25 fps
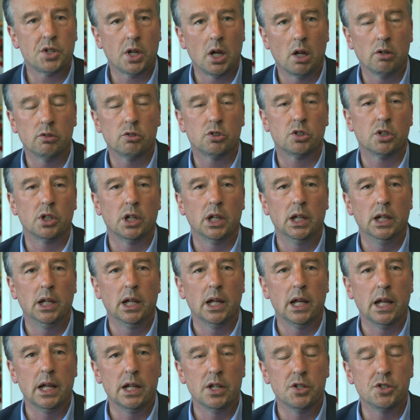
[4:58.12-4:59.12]
country
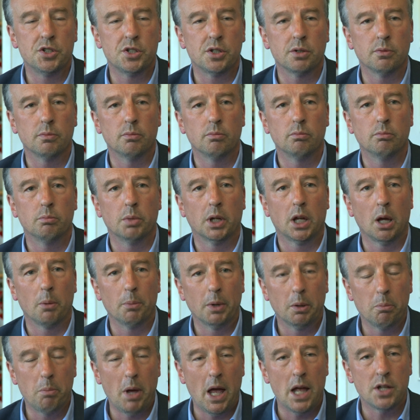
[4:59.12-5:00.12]
is
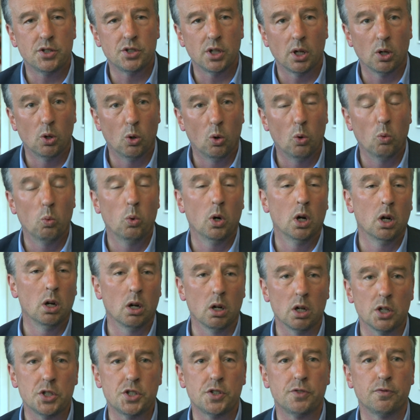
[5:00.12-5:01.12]
becoming better or
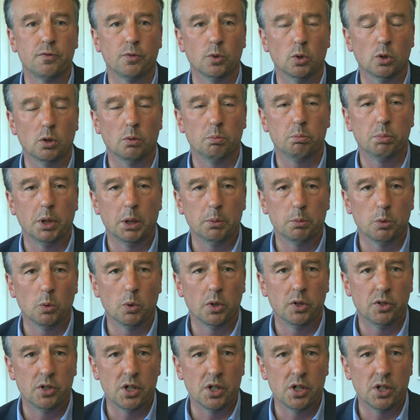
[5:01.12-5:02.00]
worse for people with